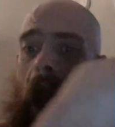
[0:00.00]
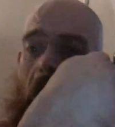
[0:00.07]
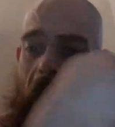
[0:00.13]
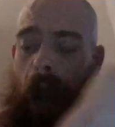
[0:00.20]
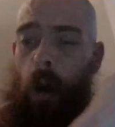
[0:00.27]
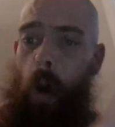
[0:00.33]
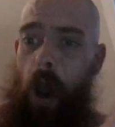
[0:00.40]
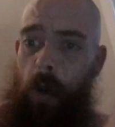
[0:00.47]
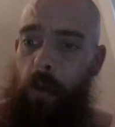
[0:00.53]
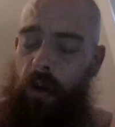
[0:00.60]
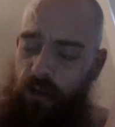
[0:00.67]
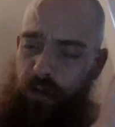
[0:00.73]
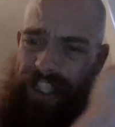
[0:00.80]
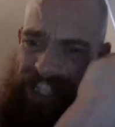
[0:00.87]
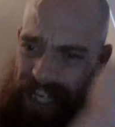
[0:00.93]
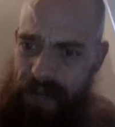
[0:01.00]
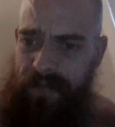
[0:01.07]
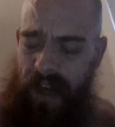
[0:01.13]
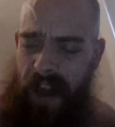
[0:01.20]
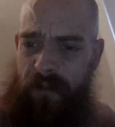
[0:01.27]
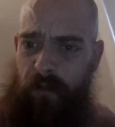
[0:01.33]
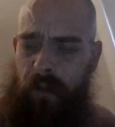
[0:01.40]
how I would receive
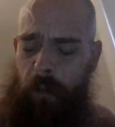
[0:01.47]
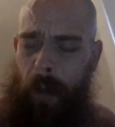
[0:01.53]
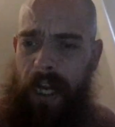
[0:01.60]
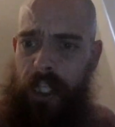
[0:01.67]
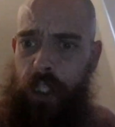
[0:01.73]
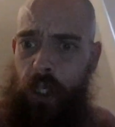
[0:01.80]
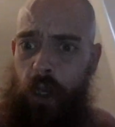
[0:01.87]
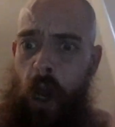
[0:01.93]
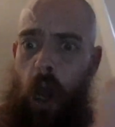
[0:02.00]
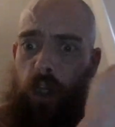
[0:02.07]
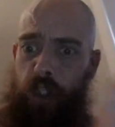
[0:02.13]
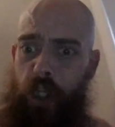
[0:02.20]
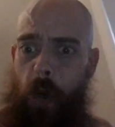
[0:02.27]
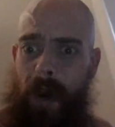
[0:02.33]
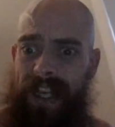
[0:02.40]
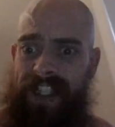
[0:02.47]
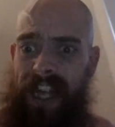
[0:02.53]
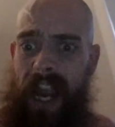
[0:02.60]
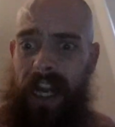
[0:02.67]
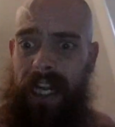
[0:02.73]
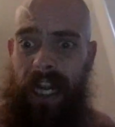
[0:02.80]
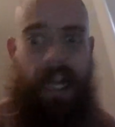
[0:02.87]
that information, do
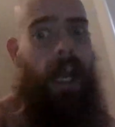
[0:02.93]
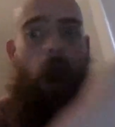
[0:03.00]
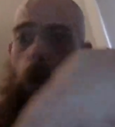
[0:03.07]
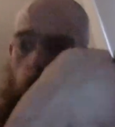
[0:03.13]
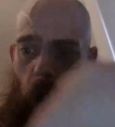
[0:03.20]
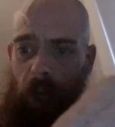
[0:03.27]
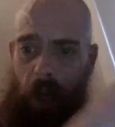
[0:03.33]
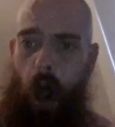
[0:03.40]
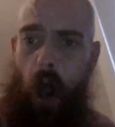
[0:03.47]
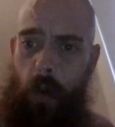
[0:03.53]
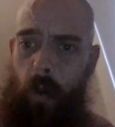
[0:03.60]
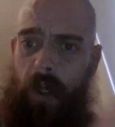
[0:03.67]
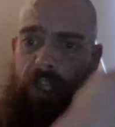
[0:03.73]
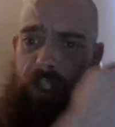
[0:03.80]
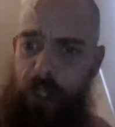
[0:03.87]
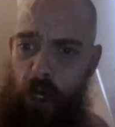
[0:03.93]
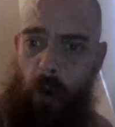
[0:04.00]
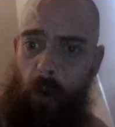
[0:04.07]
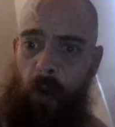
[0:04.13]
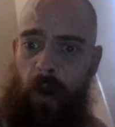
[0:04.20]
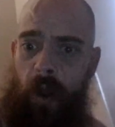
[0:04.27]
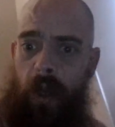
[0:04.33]
exactly what I would
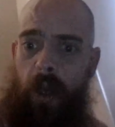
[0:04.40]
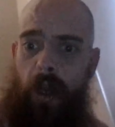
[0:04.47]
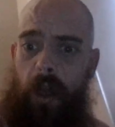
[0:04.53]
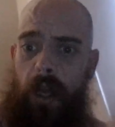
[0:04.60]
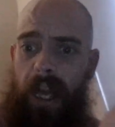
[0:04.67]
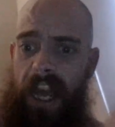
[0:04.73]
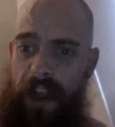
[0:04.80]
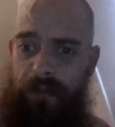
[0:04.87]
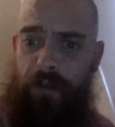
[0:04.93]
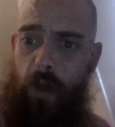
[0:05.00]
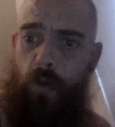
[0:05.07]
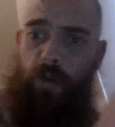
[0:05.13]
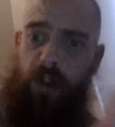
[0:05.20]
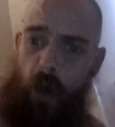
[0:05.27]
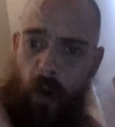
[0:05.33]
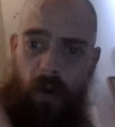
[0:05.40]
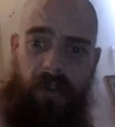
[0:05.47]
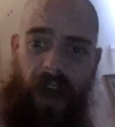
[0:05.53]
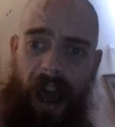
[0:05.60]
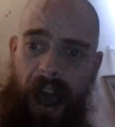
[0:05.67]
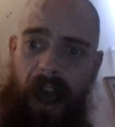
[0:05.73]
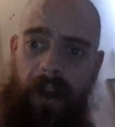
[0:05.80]
do. If you do
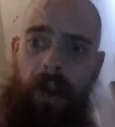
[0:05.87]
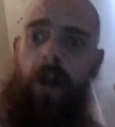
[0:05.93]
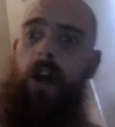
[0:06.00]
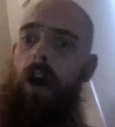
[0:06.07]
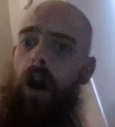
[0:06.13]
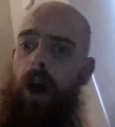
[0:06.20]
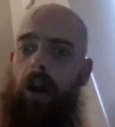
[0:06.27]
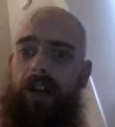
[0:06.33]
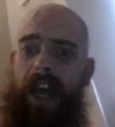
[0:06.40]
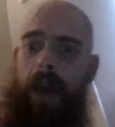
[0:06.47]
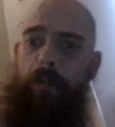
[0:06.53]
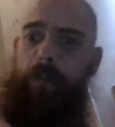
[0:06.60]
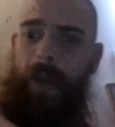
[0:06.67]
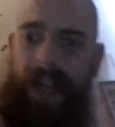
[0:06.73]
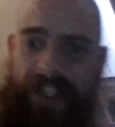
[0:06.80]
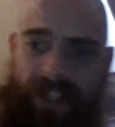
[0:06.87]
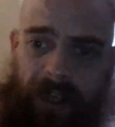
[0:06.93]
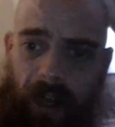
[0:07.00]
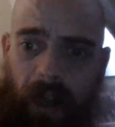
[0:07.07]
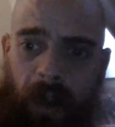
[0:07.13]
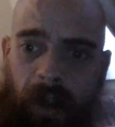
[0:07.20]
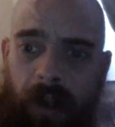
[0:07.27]
that, I'll get
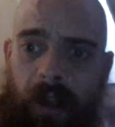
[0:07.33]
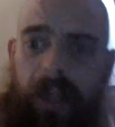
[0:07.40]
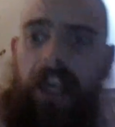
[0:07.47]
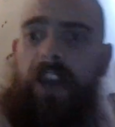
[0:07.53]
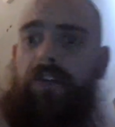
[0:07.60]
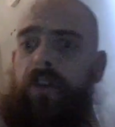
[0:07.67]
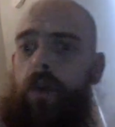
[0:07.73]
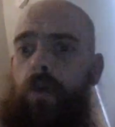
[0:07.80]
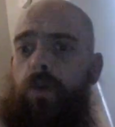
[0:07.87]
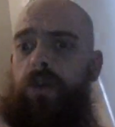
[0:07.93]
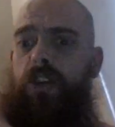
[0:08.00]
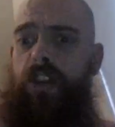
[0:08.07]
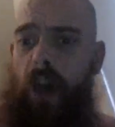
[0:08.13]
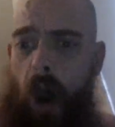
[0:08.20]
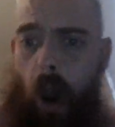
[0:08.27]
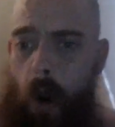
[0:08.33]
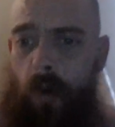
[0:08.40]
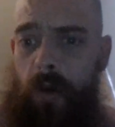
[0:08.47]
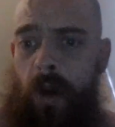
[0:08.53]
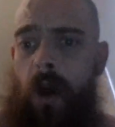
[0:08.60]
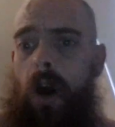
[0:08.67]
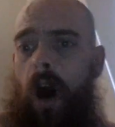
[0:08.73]
better. If you
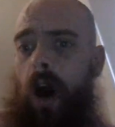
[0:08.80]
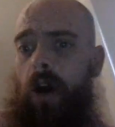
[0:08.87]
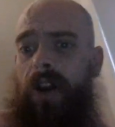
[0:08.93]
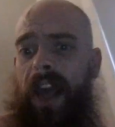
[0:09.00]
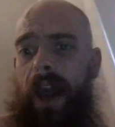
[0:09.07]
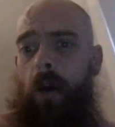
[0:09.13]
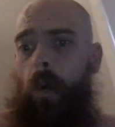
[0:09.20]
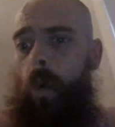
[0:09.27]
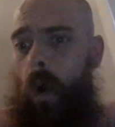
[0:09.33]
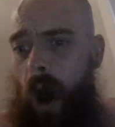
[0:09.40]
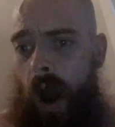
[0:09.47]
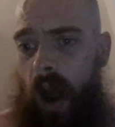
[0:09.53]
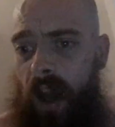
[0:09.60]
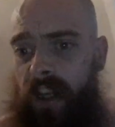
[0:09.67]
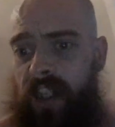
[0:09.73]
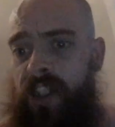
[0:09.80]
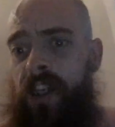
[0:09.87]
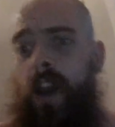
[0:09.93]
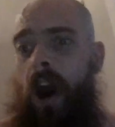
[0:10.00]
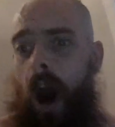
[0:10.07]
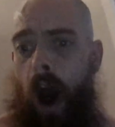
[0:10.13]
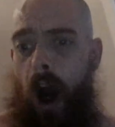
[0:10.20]
don't, I'll get worse.
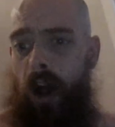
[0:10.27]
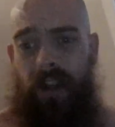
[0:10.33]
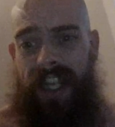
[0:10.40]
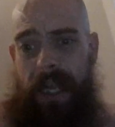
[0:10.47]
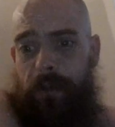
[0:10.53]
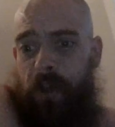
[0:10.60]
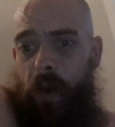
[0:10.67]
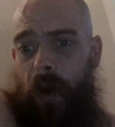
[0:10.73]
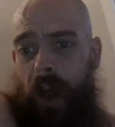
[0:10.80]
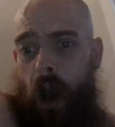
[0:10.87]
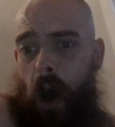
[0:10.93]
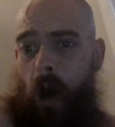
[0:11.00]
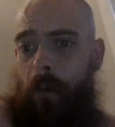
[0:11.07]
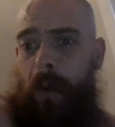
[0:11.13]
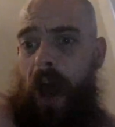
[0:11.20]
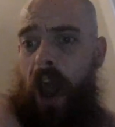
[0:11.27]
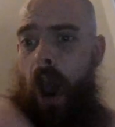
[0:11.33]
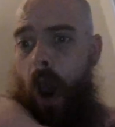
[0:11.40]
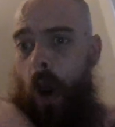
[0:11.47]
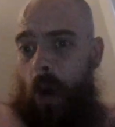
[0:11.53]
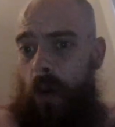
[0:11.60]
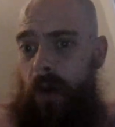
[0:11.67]
I'll keep doing it on my
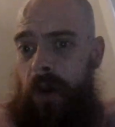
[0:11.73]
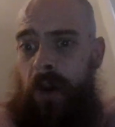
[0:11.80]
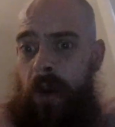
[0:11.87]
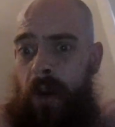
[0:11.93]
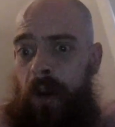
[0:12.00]
own,